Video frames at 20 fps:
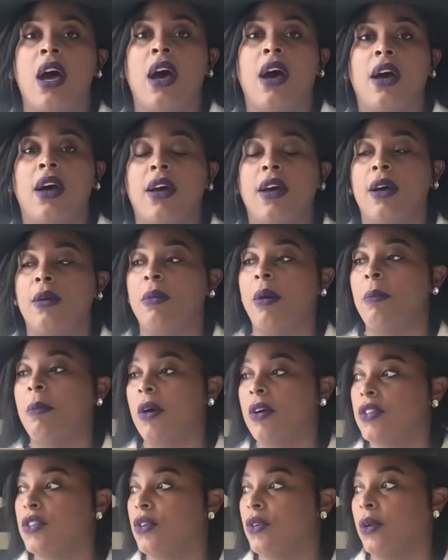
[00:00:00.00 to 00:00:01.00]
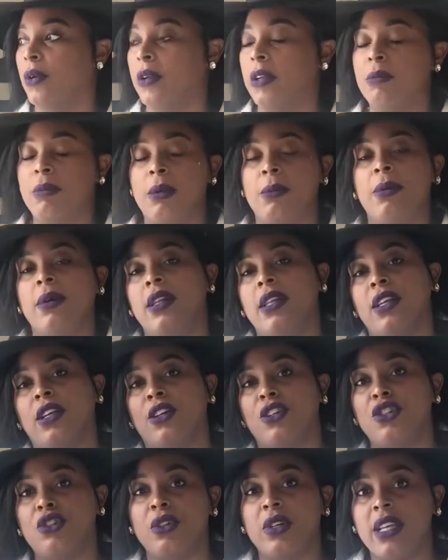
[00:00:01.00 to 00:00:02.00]
Um, I'm also going to be
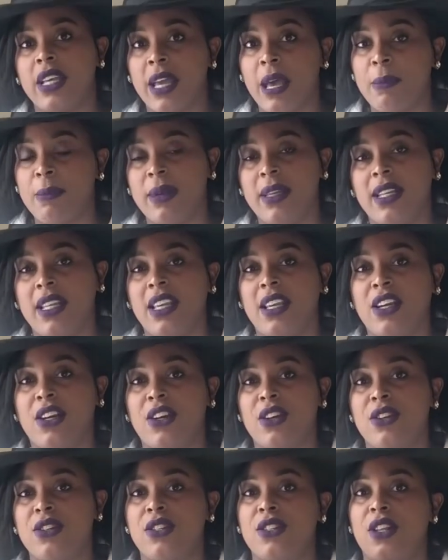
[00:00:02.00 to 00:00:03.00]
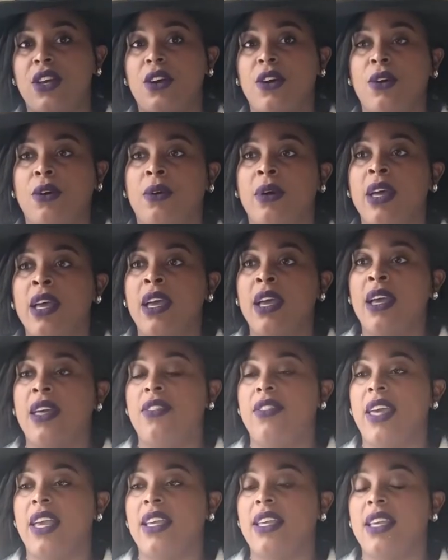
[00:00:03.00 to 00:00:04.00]
putting a tree up in here so
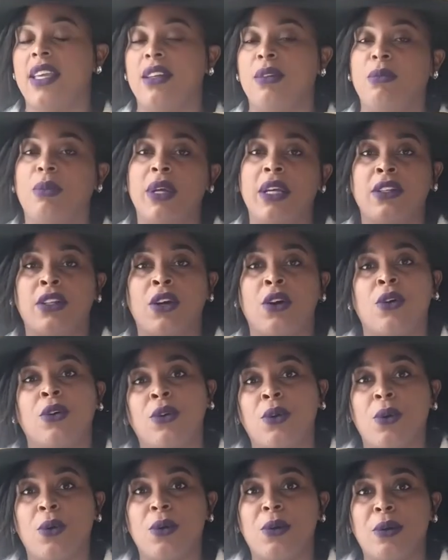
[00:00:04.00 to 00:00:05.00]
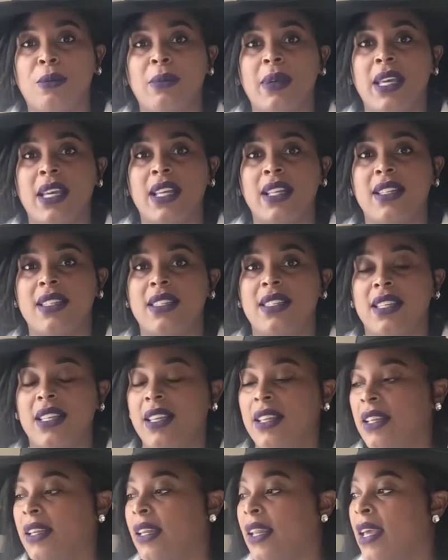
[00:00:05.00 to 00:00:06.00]
they can bring their own ornaments
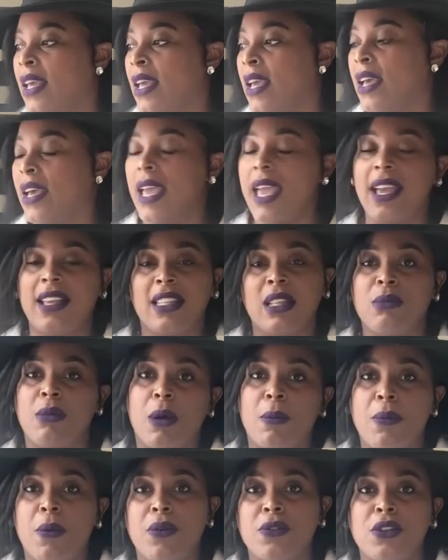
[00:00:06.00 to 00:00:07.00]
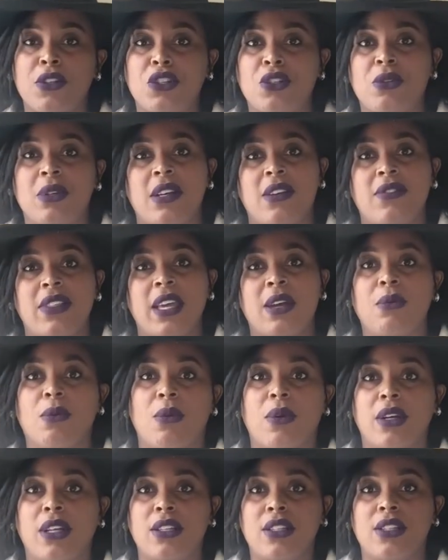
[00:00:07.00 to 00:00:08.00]
and hang them up on the tree if they
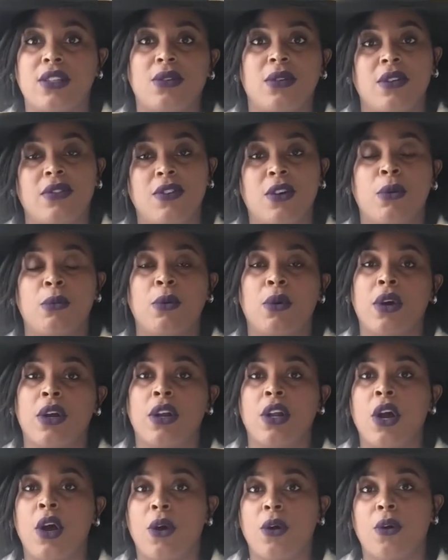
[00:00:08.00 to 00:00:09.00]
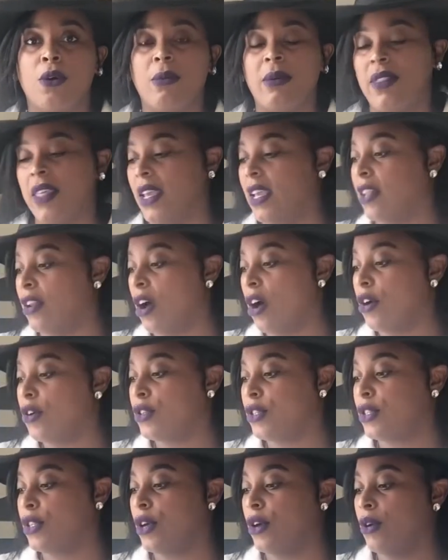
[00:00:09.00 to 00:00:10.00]
wanted to to feel more at home and they can
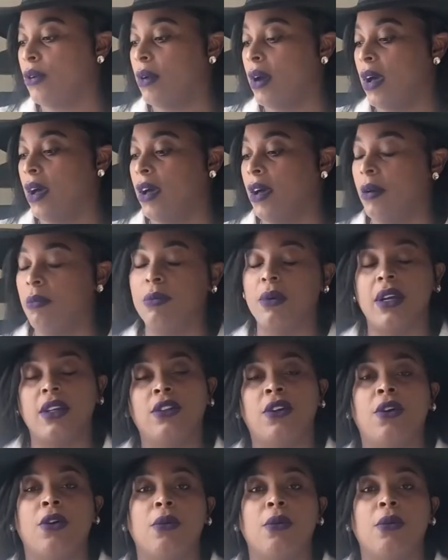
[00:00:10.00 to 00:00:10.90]
also uh, bring their